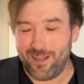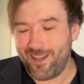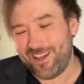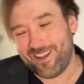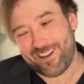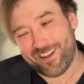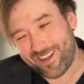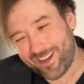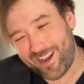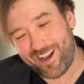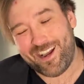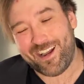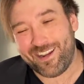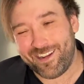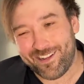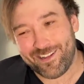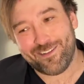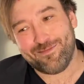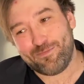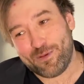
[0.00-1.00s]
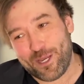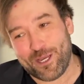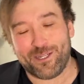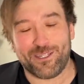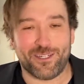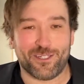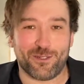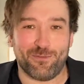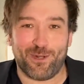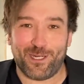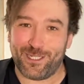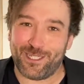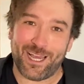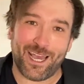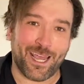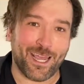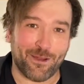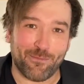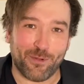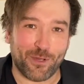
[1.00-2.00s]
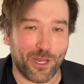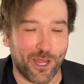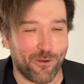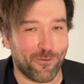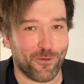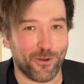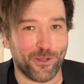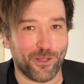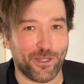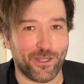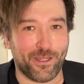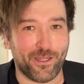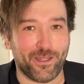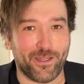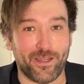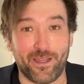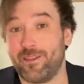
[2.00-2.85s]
and I kind of pay attention to my diet, but not really.